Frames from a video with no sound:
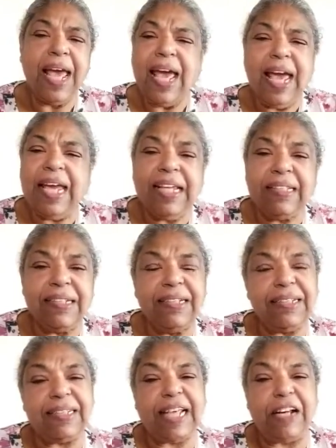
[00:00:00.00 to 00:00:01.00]
It isn't
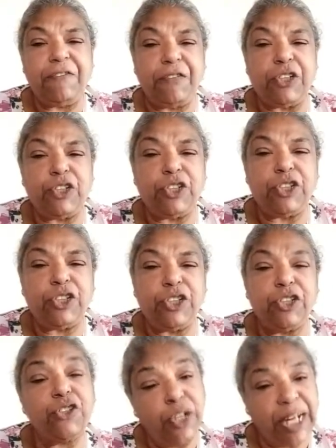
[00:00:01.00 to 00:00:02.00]
selfish
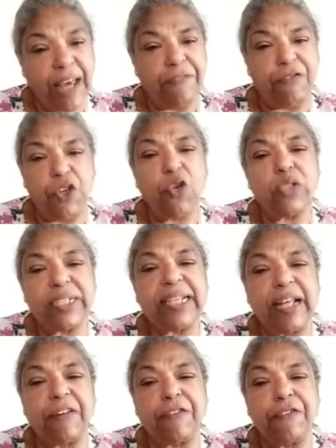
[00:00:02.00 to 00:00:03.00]
to love
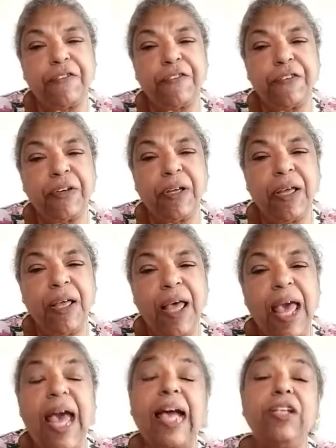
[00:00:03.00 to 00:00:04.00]
yourself
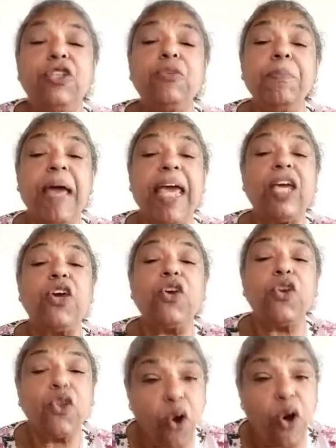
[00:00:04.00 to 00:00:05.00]
and to make
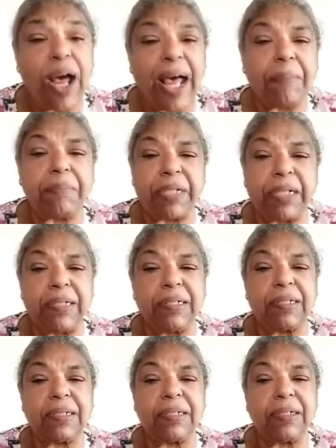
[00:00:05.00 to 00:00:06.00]
your
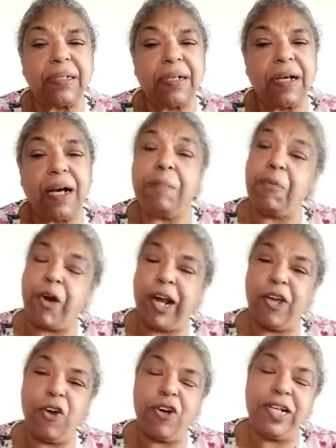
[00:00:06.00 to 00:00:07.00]
happiness a
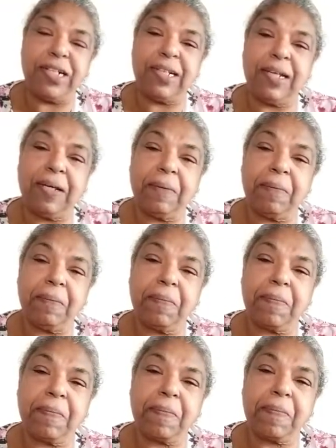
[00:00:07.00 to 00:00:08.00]
priority.
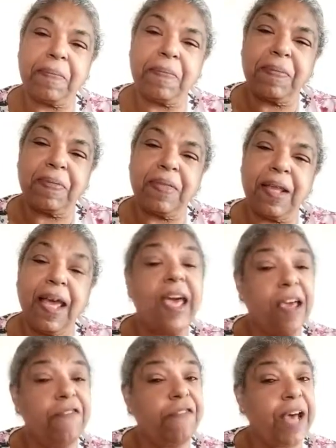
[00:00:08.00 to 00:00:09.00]

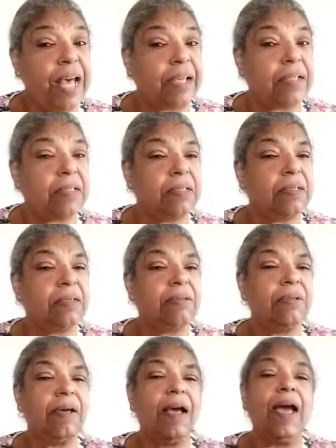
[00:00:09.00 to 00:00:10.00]
In fact,
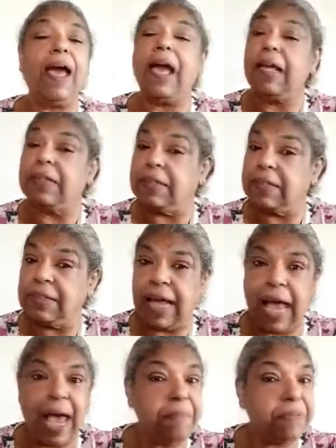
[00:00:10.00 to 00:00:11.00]
it's
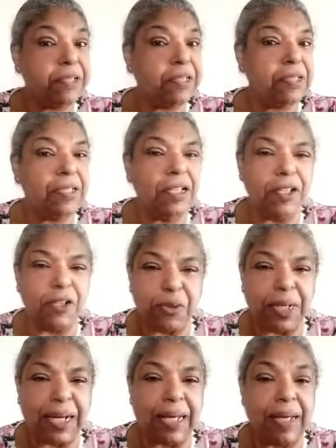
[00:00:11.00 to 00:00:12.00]

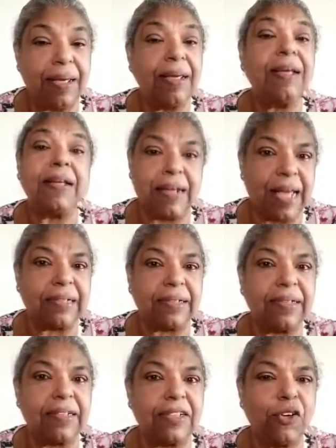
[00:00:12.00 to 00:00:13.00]
absolutely
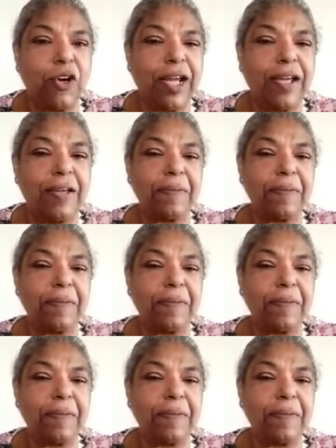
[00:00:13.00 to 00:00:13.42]
necessary.